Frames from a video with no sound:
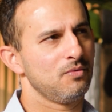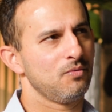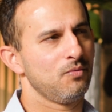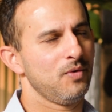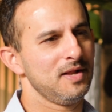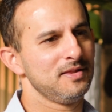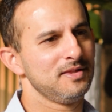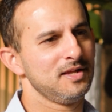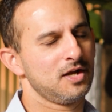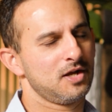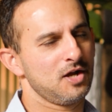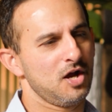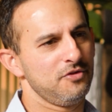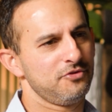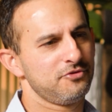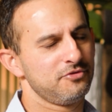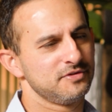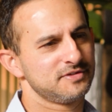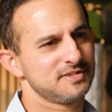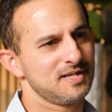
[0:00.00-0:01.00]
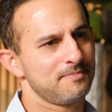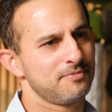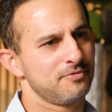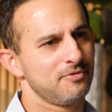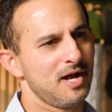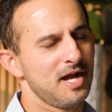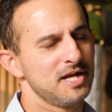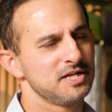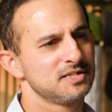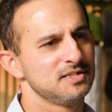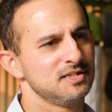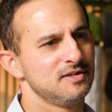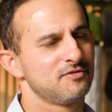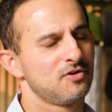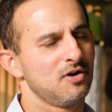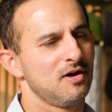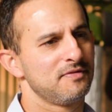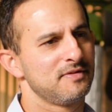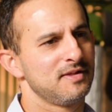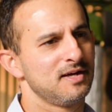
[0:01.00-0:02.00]
When you're going through a separation, you've
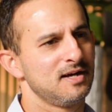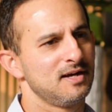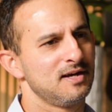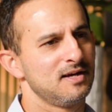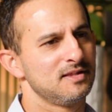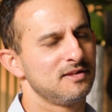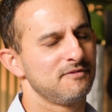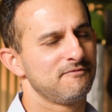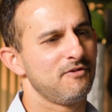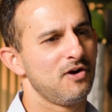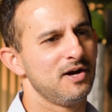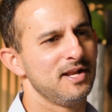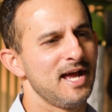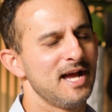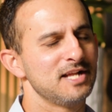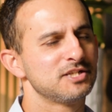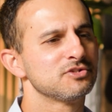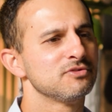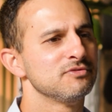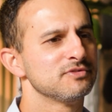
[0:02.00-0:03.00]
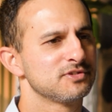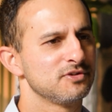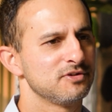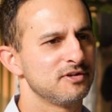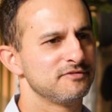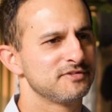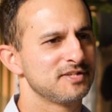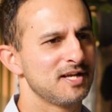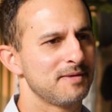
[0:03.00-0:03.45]
got the financial sort of